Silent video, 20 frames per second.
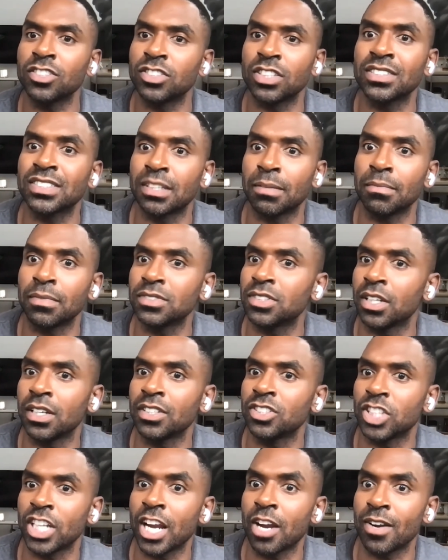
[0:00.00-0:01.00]
to
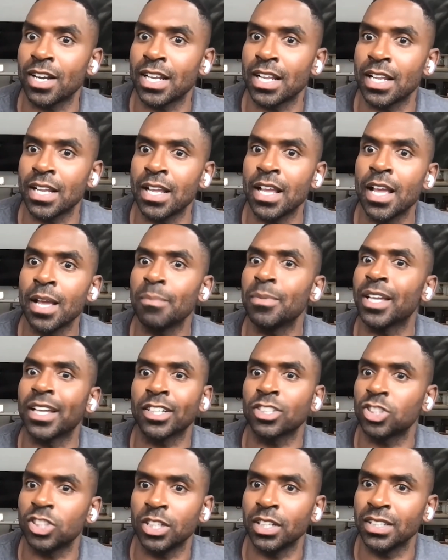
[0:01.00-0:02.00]
a charity
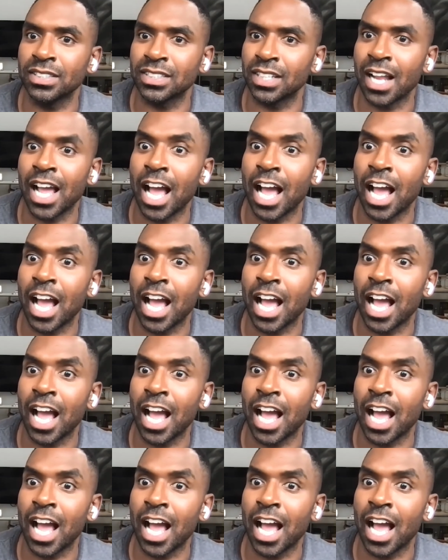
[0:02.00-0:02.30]
because she is